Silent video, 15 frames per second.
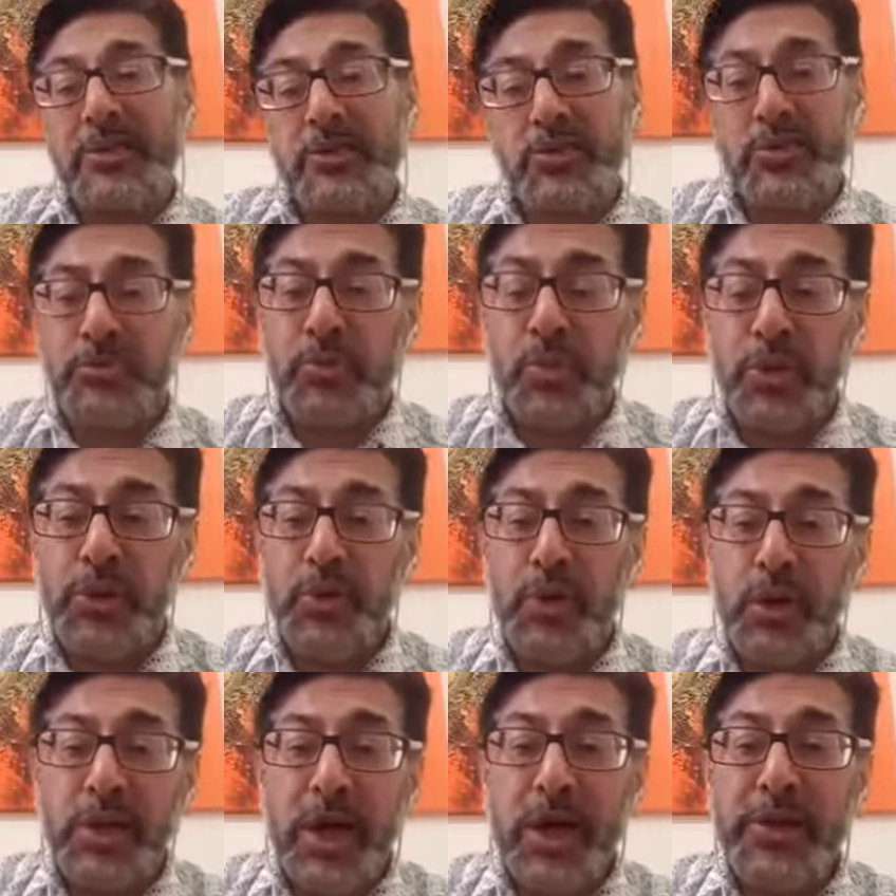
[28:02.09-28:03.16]
I'll support you,
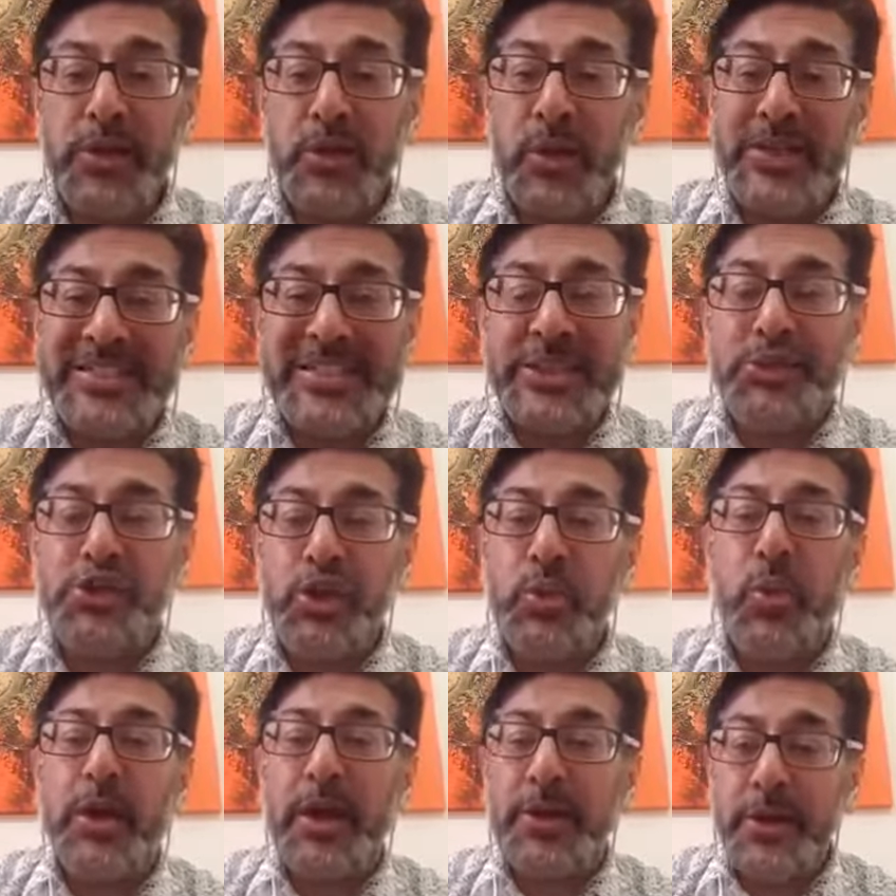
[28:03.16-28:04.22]
I'll guide you, I'll teach you
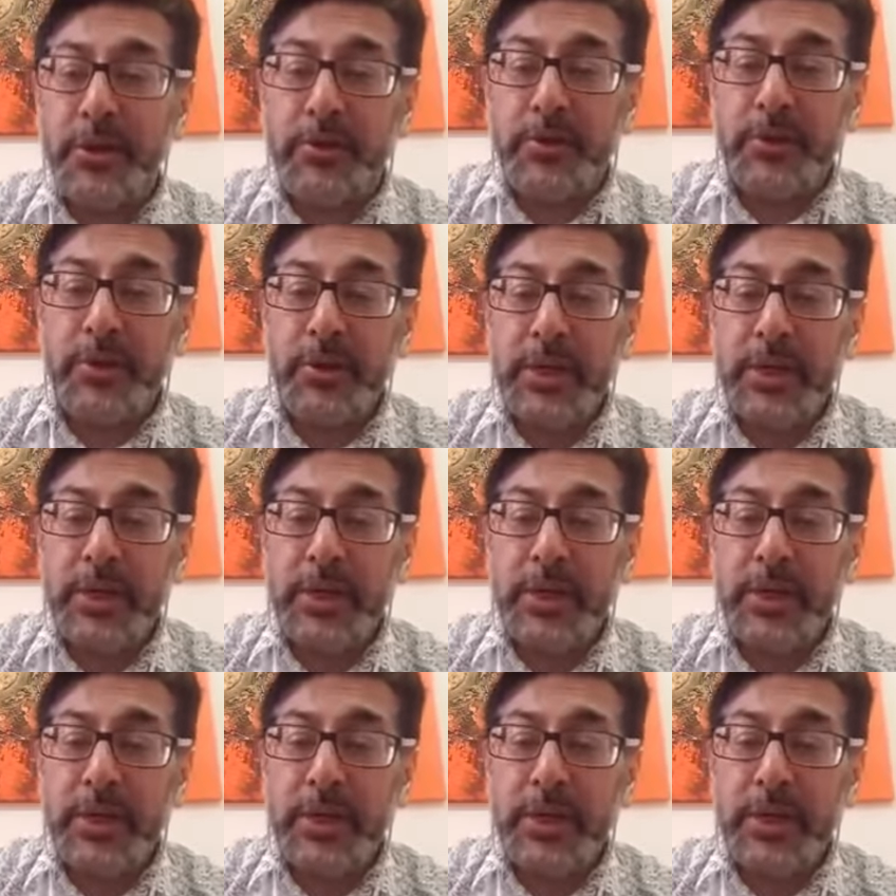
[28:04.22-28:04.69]
what I know.